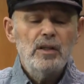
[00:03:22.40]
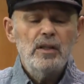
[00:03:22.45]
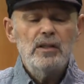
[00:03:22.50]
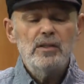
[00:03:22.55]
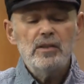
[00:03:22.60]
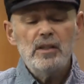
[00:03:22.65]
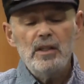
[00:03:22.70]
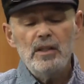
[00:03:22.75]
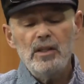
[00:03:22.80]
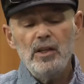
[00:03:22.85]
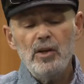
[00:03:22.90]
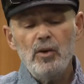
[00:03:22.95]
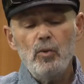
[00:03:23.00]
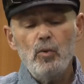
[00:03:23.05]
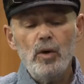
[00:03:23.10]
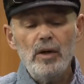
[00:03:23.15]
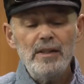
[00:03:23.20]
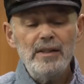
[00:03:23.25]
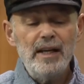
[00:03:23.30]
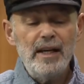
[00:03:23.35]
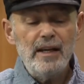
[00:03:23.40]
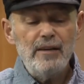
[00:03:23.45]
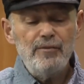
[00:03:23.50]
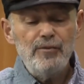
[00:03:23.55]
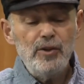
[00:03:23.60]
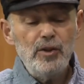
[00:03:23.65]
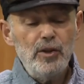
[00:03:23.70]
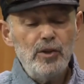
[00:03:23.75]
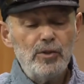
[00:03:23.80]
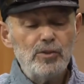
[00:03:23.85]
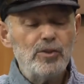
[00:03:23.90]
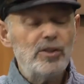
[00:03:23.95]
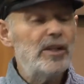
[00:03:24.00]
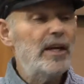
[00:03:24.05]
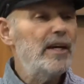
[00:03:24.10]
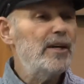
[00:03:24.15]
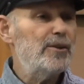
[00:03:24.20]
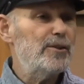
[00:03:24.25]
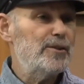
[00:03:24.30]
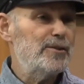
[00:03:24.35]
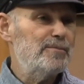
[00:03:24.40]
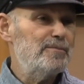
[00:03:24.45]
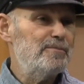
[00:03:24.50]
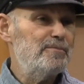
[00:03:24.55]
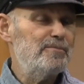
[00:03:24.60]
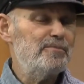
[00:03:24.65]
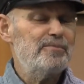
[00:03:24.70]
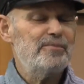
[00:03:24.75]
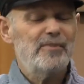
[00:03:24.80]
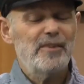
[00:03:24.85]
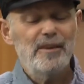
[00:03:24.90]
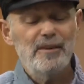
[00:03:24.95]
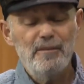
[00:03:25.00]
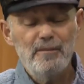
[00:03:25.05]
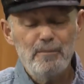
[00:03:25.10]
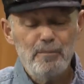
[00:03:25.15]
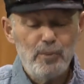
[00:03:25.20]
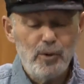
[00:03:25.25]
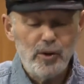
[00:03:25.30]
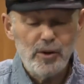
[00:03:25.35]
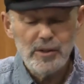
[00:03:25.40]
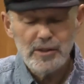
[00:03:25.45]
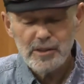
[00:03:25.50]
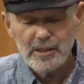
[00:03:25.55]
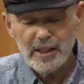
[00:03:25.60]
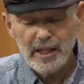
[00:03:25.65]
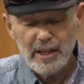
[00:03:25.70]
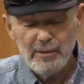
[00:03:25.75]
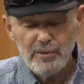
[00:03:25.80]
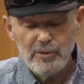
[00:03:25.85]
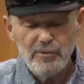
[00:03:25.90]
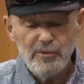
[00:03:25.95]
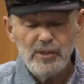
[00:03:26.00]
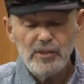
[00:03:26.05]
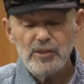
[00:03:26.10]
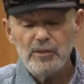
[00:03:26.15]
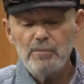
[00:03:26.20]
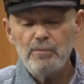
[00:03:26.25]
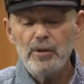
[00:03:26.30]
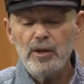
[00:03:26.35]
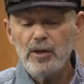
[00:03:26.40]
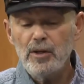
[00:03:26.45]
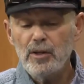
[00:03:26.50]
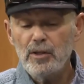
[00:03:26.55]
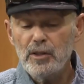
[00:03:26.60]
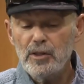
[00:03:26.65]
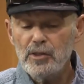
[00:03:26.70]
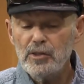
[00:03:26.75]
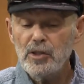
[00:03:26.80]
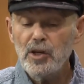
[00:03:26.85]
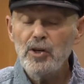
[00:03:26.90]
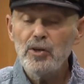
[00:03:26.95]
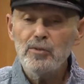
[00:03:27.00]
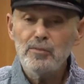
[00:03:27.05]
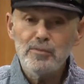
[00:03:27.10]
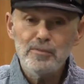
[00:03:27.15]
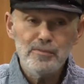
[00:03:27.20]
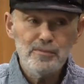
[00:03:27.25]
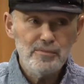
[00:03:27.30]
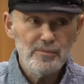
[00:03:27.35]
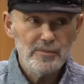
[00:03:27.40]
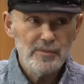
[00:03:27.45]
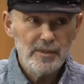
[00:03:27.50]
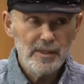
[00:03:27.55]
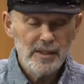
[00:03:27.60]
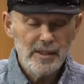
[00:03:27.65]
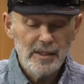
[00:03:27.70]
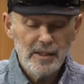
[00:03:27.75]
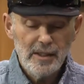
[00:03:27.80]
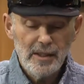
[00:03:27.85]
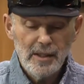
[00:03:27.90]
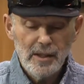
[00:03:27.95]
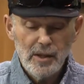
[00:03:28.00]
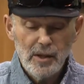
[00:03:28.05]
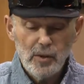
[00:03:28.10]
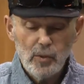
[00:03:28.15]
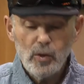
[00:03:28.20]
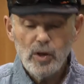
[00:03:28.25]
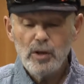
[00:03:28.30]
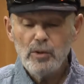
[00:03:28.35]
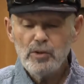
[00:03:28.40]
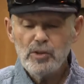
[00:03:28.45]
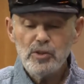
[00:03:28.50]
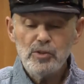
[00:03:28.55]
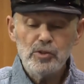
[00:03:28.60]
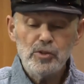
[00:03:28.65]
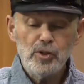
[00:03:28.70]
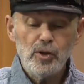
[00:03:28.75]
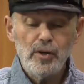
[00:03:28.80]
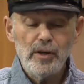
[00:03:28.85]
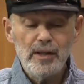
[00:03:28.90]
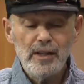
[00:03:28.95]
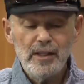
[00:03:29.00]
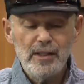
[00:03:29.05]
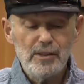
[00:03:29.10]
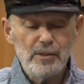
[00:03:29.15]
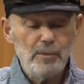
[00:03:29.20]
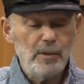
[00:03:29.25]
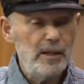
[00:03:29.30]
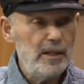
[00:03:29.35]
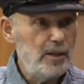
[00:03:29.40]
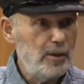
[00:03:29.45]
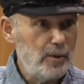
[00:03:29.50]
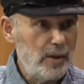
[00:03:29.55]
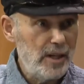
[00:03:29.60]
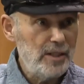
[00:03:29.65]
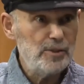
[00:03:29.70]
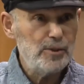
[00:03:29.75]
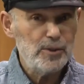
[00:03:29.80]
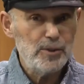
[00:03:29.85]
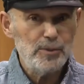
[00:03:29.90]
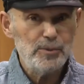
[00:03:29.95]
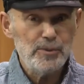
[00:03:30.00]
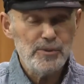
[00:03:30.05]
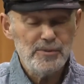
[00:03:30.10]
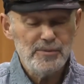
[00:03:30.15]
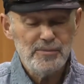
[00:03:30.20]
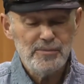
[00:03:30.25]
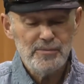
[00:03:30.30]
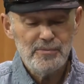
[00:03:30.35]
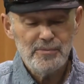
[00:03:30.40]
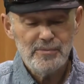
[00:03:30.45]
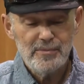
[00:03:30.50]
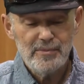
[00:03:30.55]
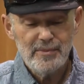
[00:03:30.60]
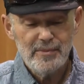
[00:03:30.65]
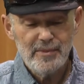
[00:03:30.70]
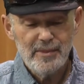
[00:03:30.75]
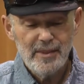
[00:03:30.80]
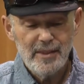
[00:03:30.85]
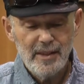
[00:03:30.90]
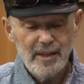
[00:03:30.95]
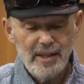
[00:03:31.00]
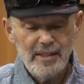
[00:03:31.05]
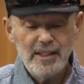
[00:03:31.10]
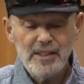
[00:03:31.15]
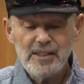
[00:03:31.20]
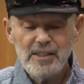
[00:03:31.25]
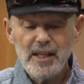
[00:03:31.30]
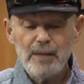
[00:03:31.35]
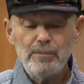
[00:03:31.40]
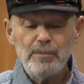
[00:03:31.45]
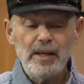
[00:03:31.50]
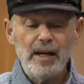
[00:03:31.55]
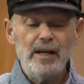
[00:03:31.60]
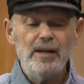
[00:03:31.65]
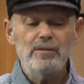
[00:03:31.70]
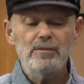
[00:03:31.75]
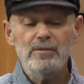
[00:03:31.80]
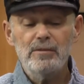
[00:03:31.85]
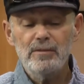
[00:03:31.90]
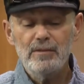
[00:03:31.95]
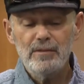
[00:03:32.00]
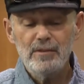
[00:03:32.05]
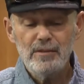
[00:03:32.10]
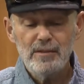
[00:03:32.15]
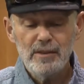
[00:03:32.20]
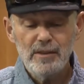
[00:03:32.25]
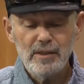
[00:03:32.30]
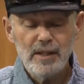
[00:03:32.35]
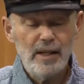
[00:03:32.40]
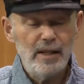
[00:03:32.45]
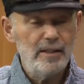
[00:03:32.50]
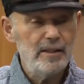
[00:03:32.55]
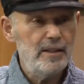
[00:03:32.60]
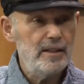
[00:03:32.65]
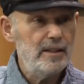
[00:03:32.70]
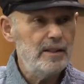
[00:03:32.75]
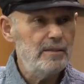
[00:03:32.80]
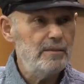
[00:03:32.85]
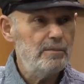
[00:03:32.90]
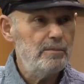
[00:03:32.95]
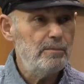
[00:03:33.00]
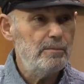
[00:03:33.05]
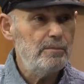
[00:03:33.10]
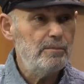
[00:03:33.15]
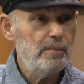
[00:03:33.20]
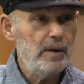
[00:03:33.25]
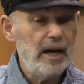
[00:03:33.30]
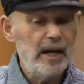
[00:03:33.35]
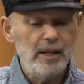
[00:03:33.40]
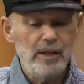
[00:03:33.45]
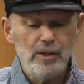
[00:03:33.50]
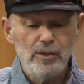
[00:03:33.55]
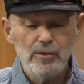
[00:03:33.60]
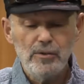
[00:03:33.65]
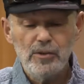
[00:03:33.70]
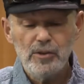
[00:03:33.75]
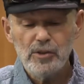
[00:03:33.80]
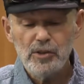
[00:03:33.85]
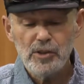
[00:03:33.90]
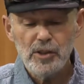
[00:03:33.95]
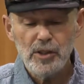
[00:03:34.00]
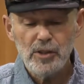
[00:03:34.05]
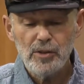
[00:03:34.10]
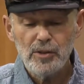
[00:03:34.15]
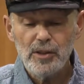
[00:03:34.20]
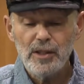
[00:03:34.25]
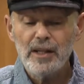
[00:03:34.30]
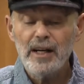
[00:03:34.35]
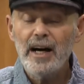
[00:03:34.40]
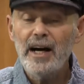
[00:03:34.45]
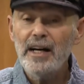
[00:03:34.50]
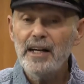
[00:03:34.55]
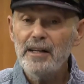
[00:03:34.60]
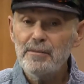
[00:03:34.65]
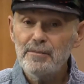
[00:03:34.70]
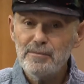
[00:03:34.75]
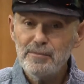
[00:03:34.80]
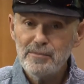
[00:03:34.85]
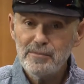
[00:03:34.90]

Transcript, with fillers: So, you know, one day a few years later, Boris came to visit Beryl at his home, where he was enjoying his many grandchildren. And they stepped out on the patio to share a l'chaim.